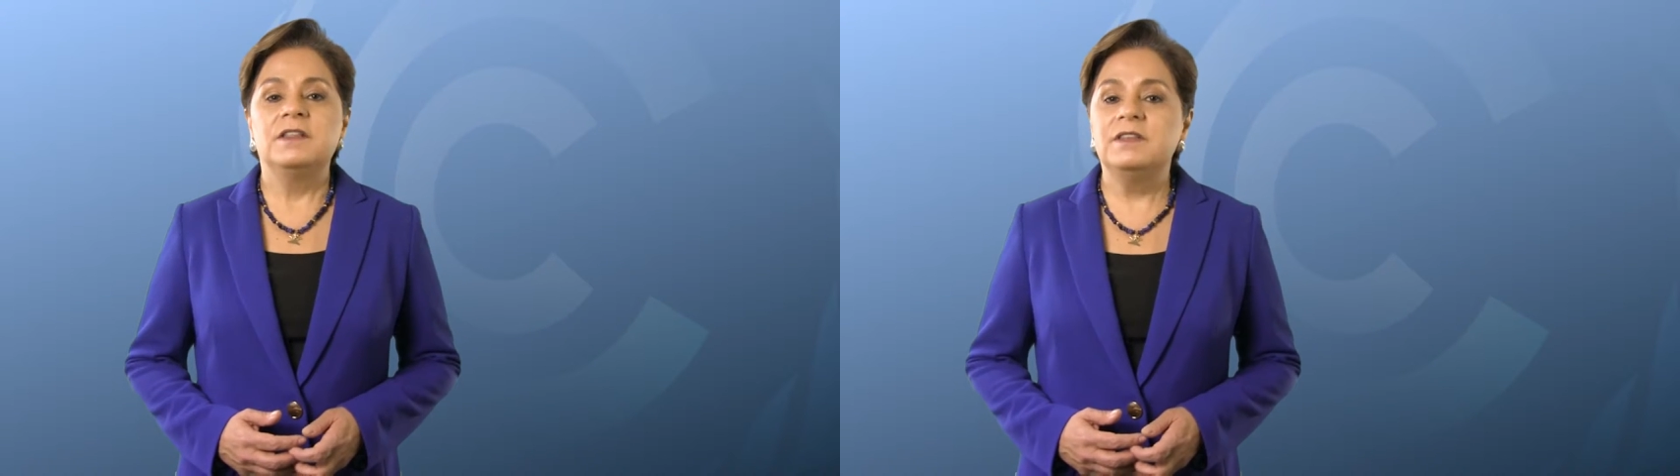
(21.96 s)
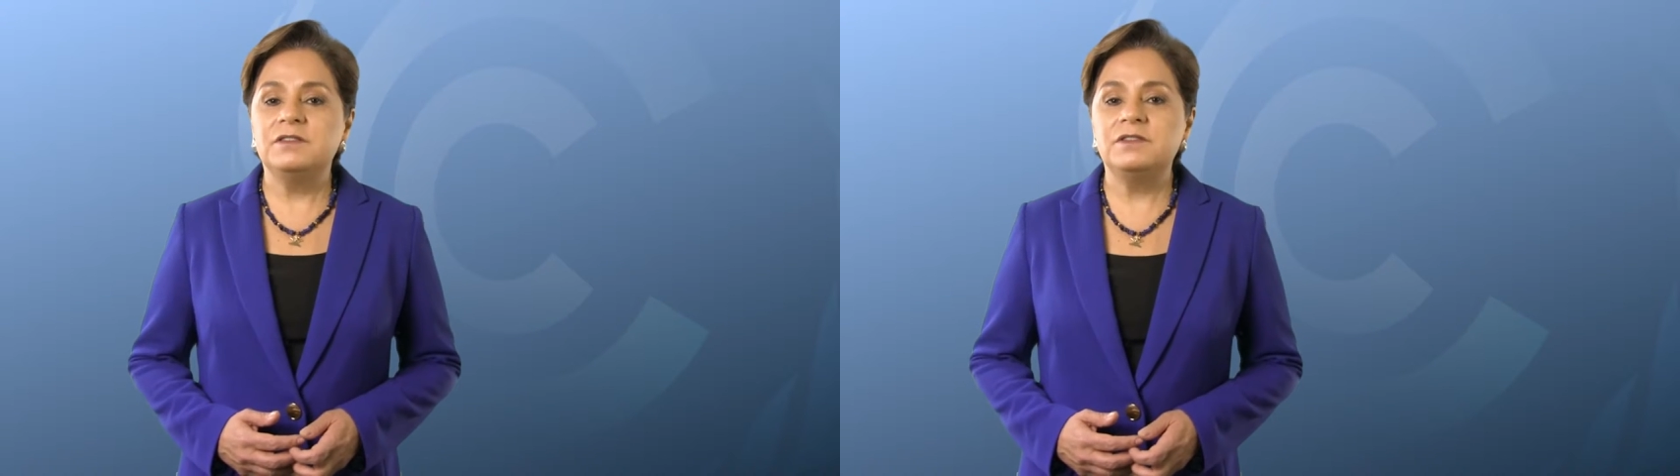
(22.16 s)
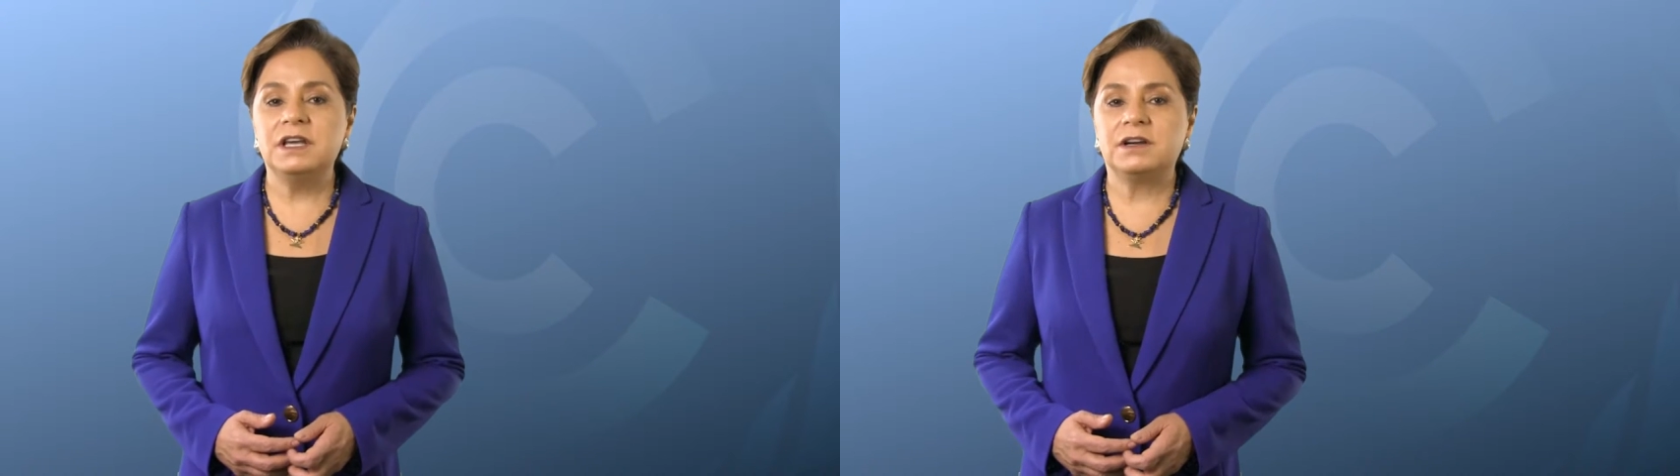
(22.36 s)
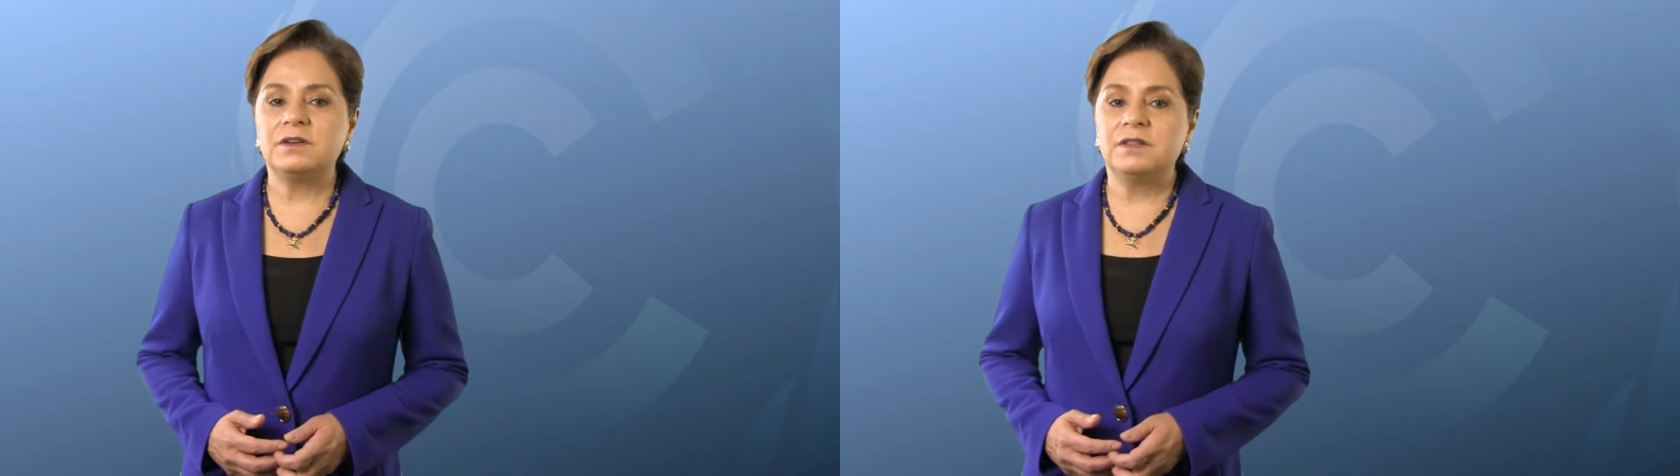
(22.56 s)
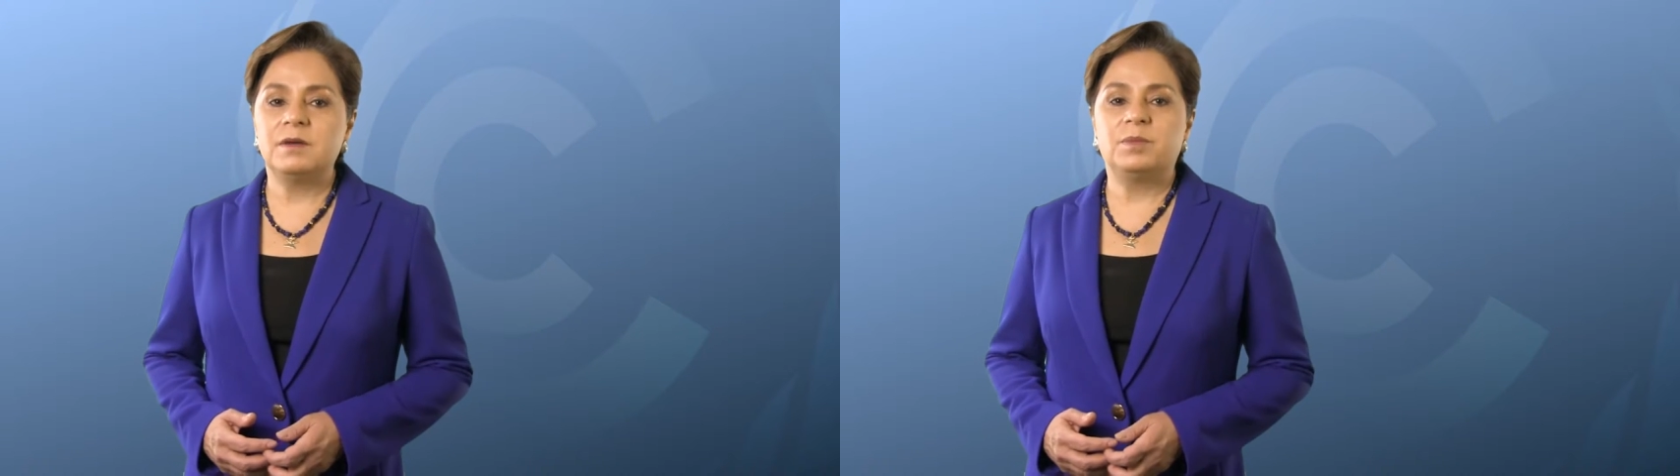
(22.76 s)
This
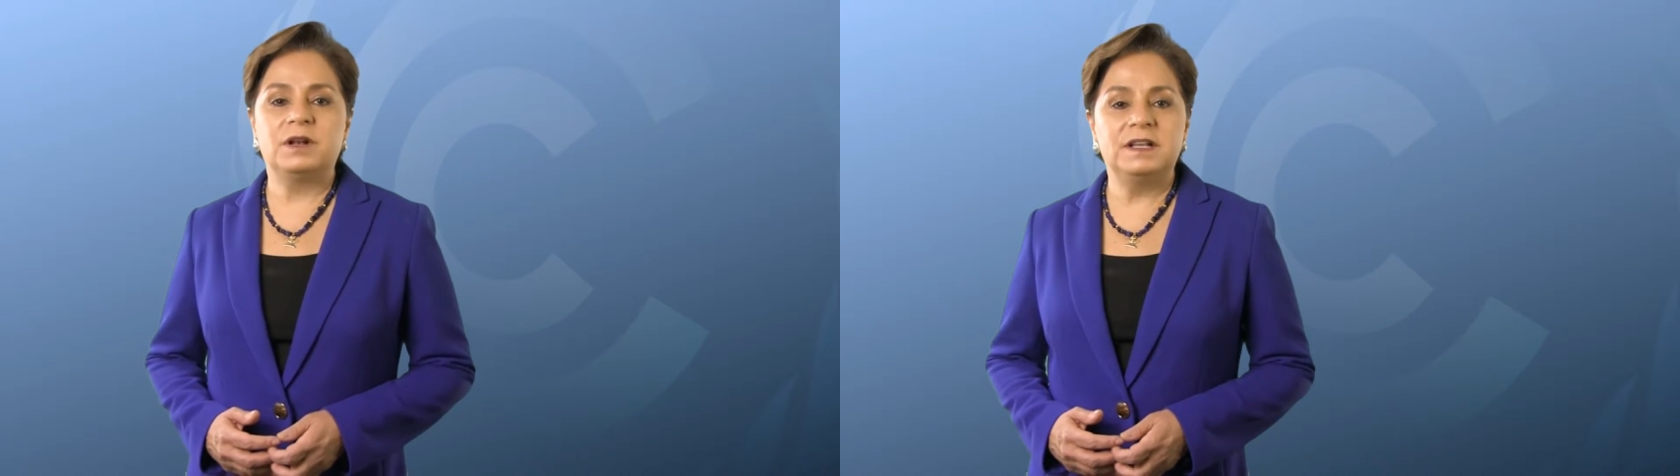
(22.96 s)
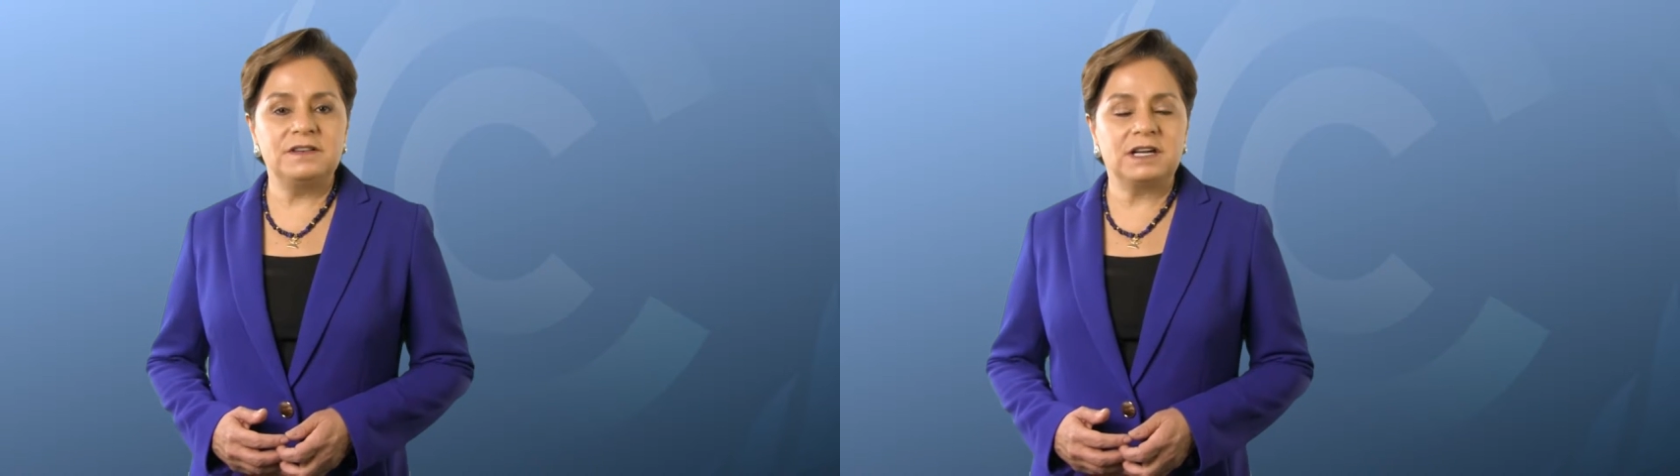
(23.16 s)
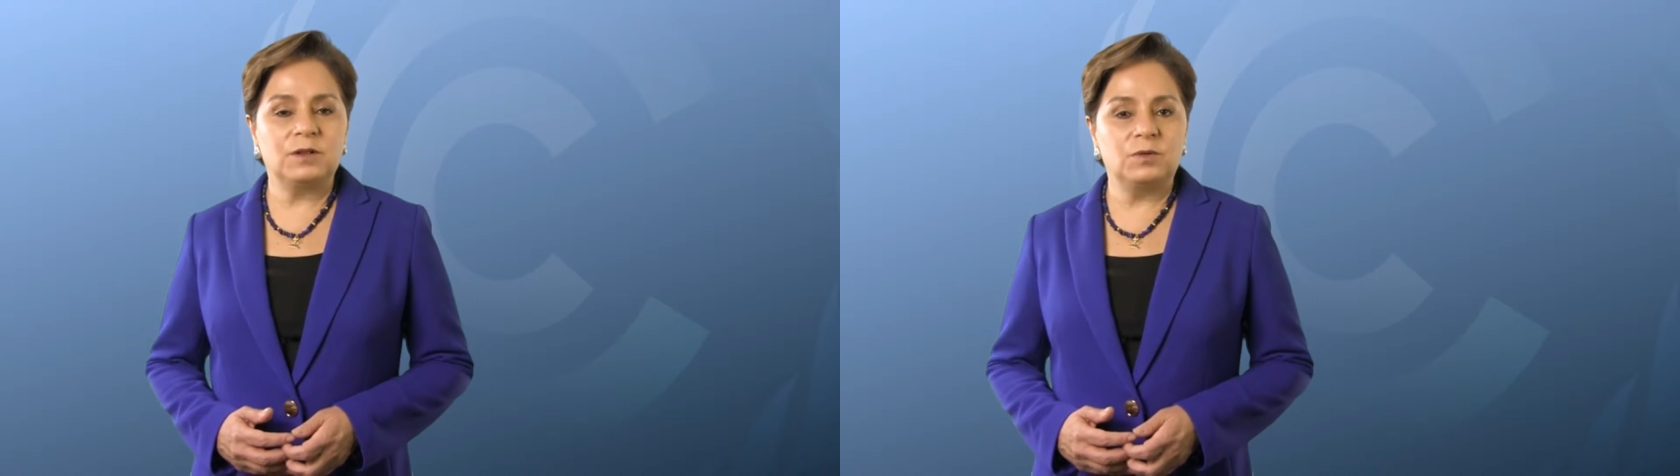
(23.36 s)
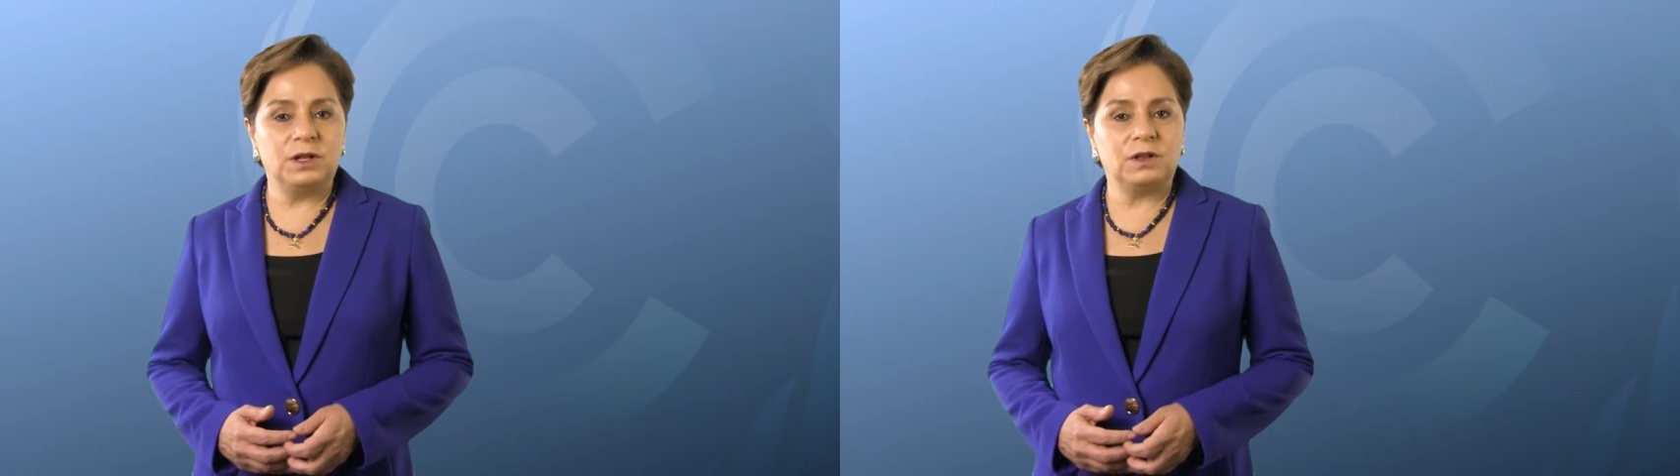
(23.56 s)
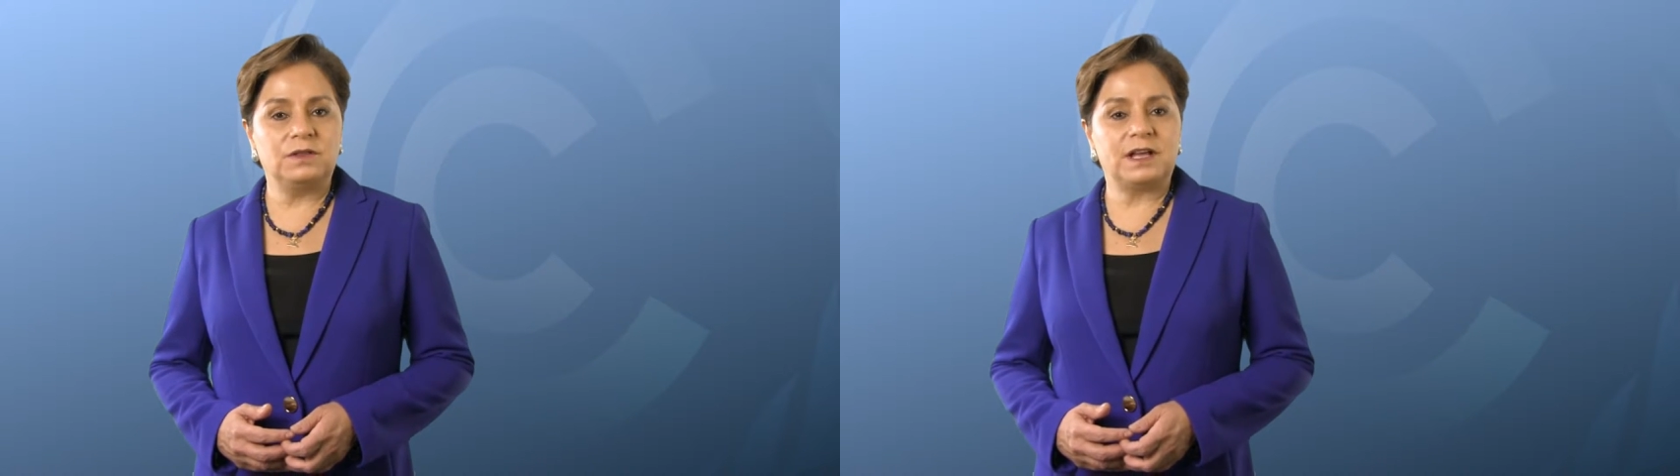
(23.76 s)
year, the political will